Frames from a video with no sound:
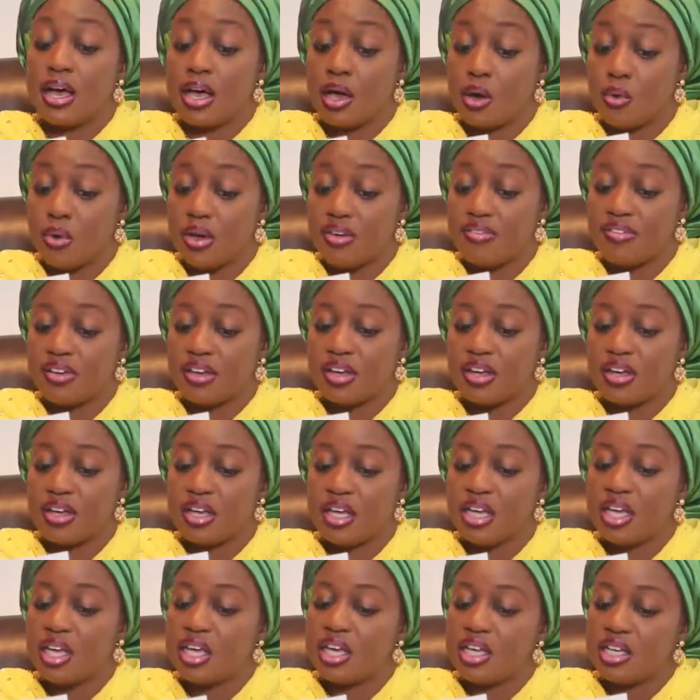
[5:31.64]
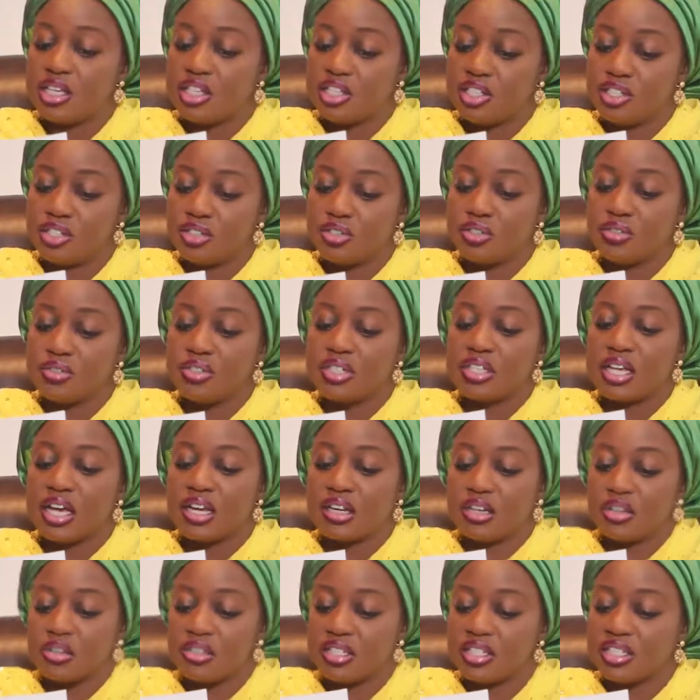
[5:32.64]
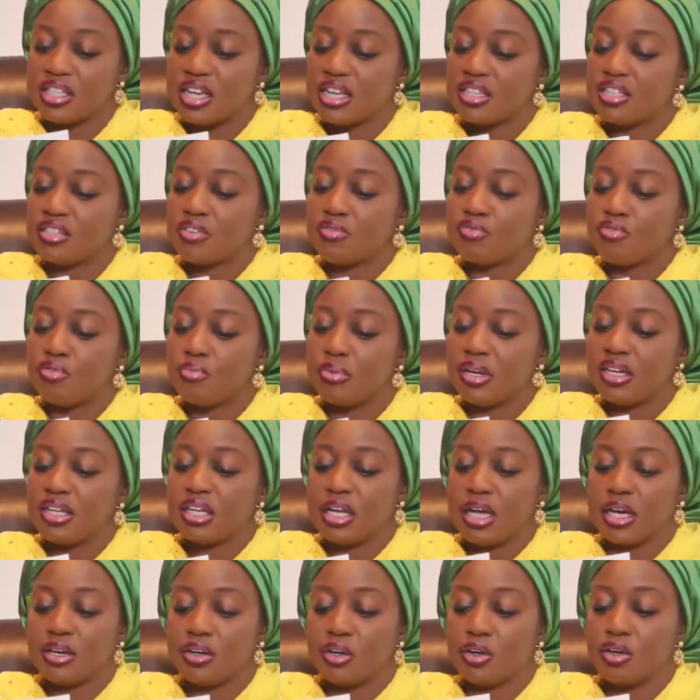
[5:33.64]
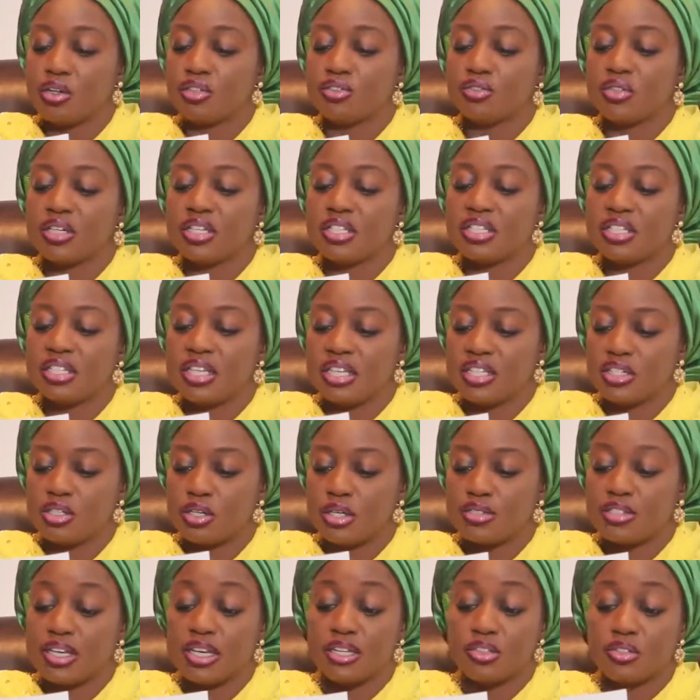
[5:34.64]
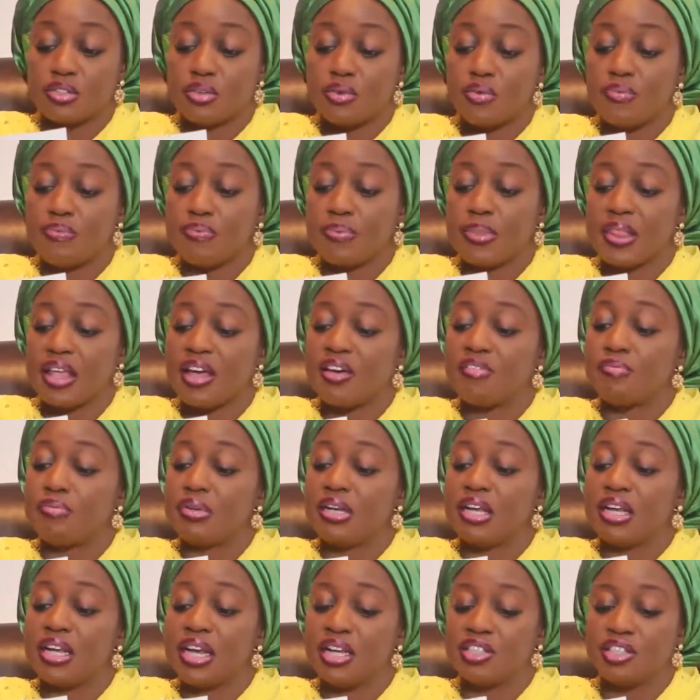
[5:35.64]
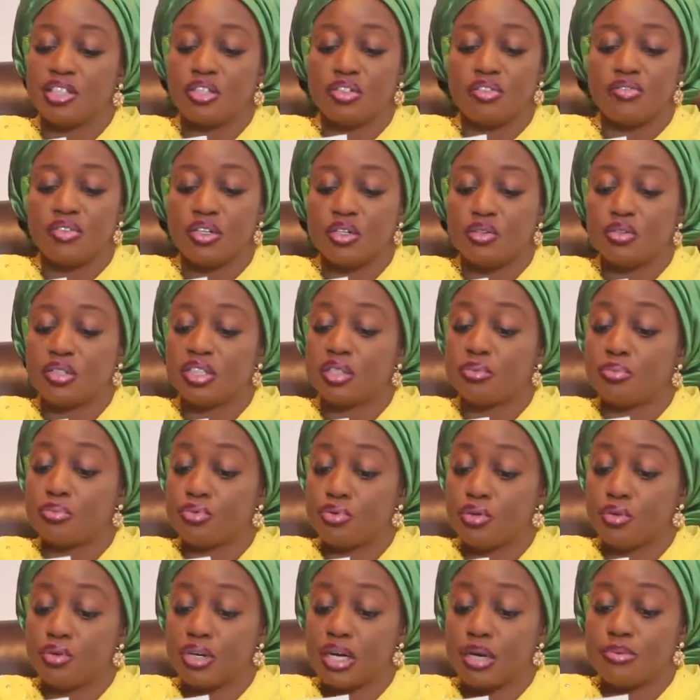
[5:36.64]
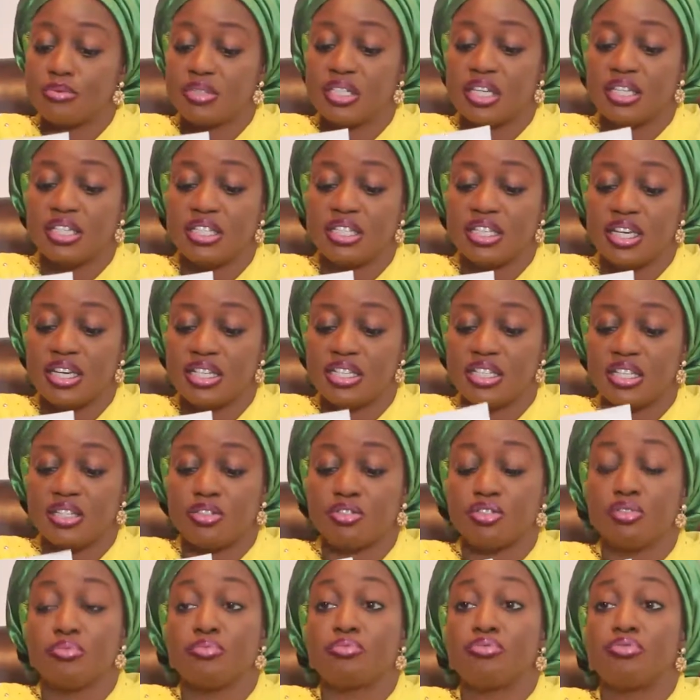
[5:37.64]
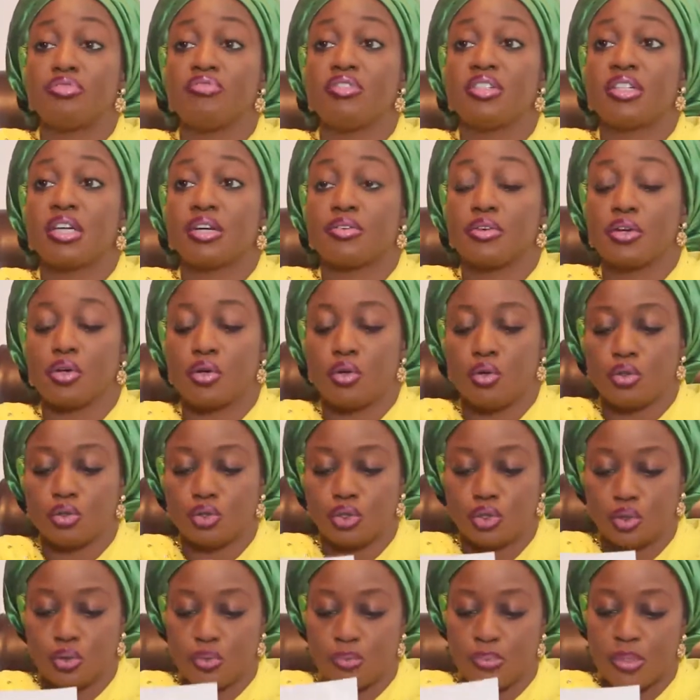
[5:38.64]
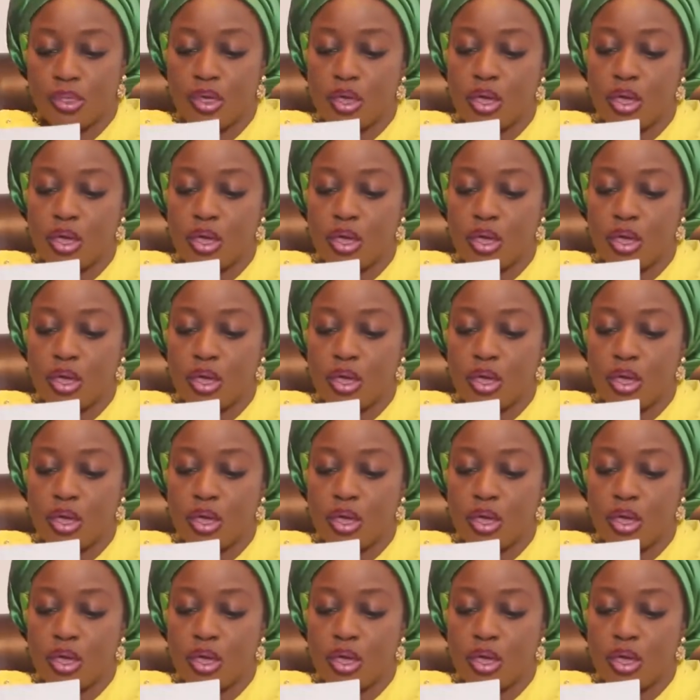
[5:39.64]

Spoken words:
However, issues and concerns of women in the agricultural sector have been largely overlooked in programs dedicated to improving agriculture.